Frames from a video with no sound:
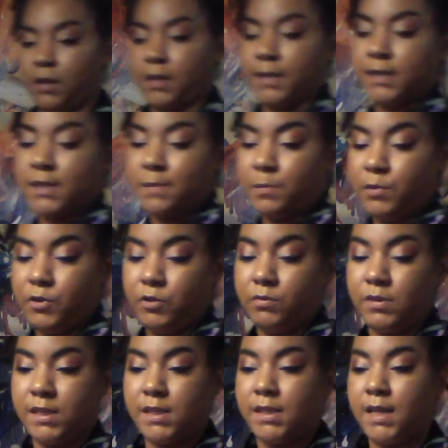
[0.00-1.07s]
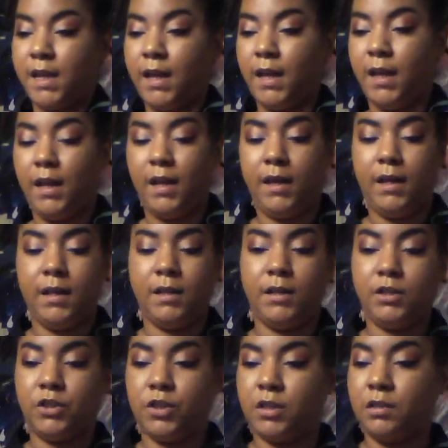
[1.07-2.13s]
Got some new
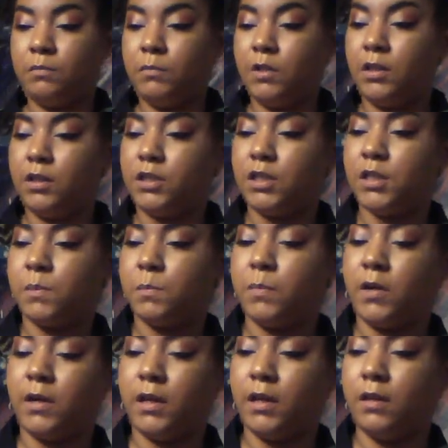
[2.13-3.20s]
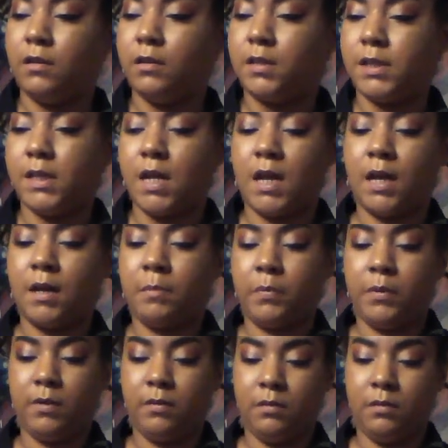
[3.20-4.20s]
sage. I'll just burn it on top.